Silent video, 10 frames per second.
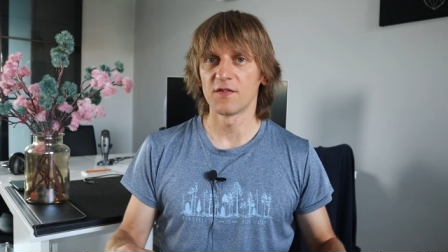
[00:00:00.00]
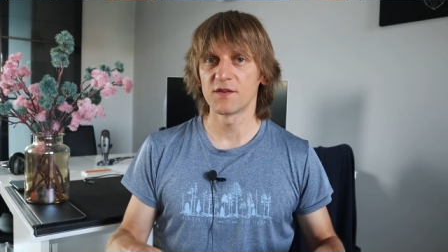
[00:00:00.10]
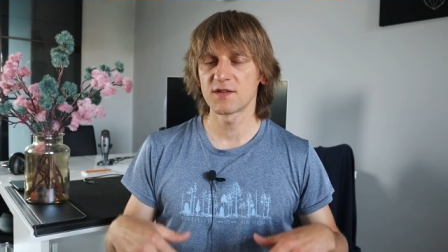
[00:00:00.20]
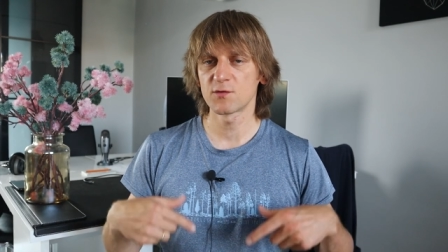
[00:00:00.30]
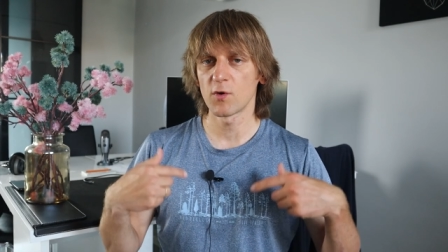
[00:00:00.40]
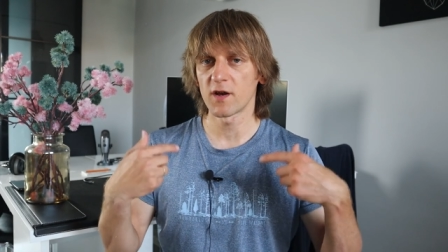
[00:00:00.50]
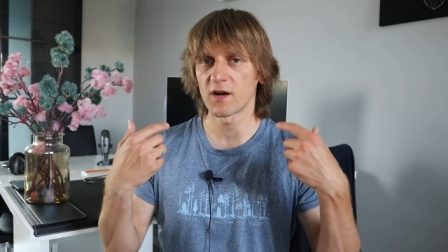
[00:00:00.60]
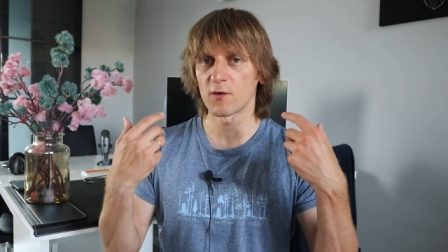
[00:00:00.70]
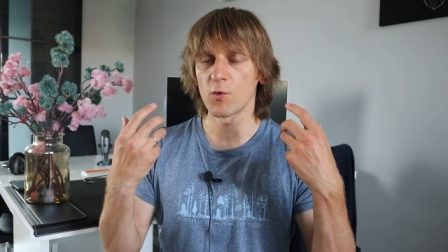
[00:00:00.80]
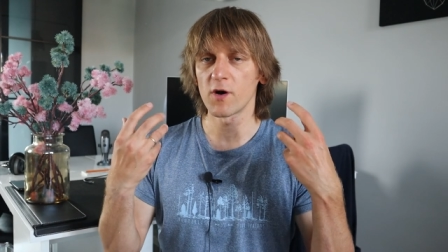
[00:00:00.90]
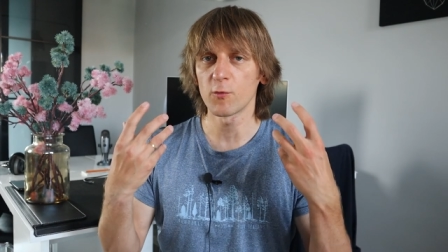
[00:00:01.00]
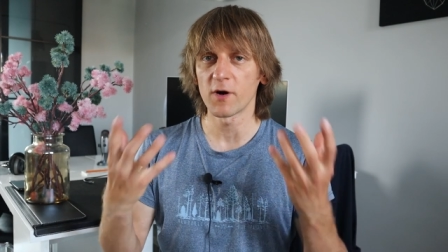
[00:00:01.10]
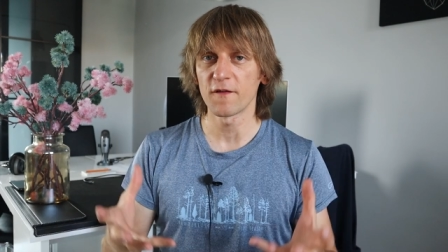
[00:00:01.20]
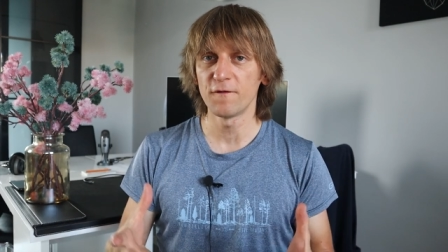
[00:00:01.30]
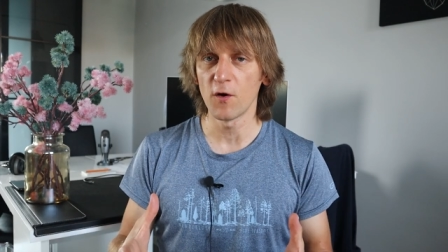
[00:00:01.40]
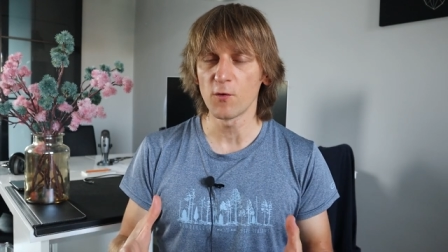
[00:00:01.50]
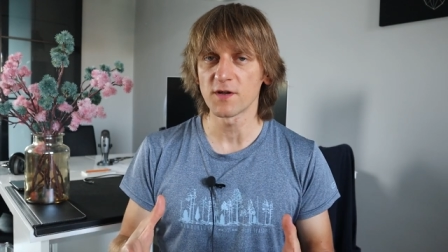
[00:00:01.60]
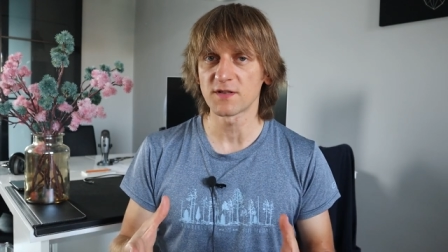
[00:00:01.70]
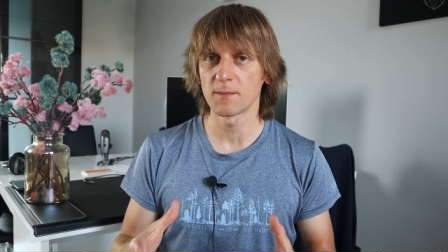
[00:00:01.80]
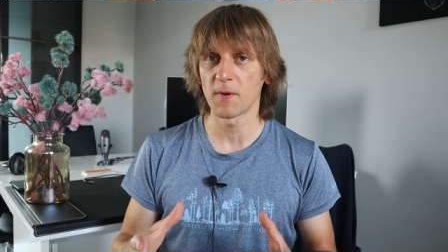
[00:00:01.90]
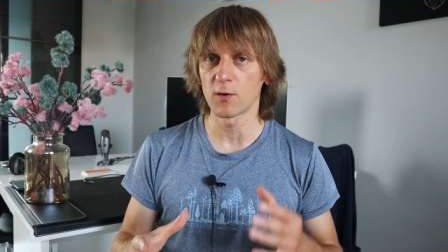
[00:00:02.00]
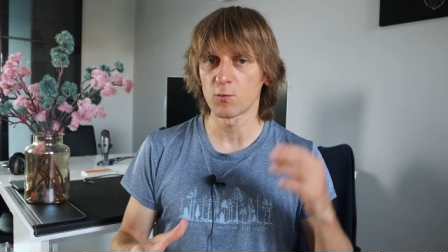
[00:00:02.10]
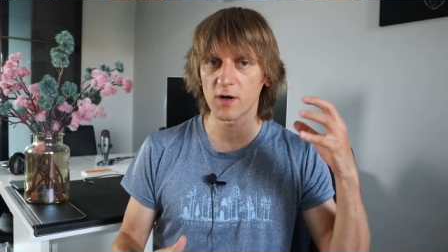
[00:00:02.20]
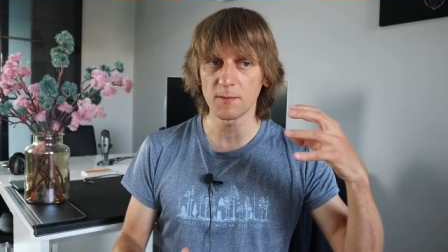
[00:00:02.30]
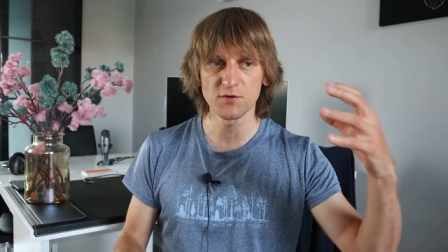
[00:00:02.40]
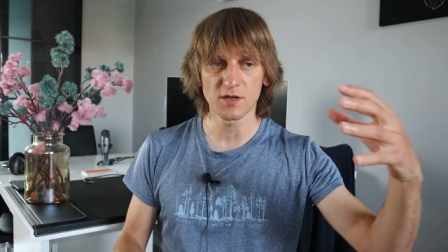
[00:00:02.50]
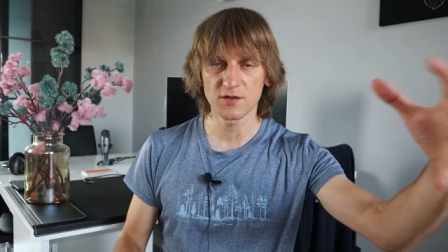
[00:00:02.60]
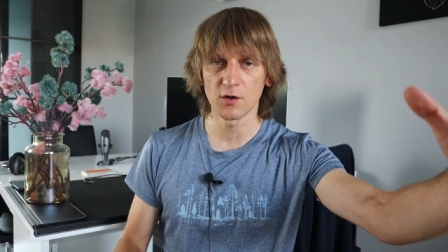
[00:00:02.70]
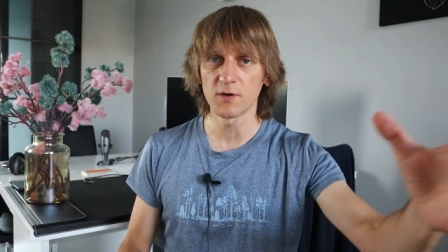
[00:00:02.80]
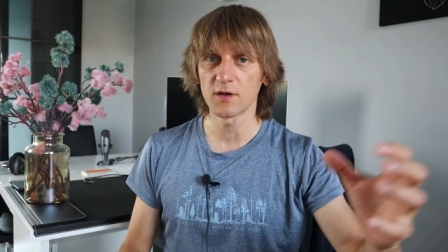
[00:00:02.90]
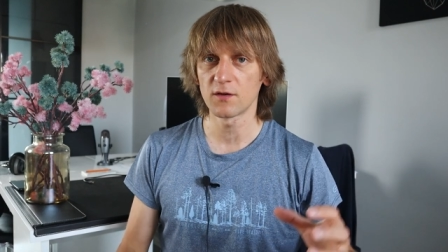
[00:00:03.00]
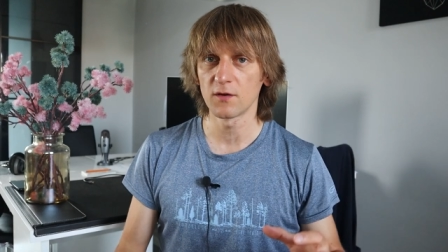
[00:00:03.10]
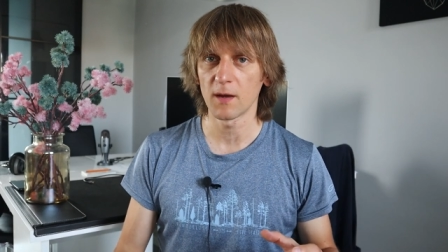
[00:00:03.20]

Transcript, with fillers: This is where, where, where I focus about what I'm just going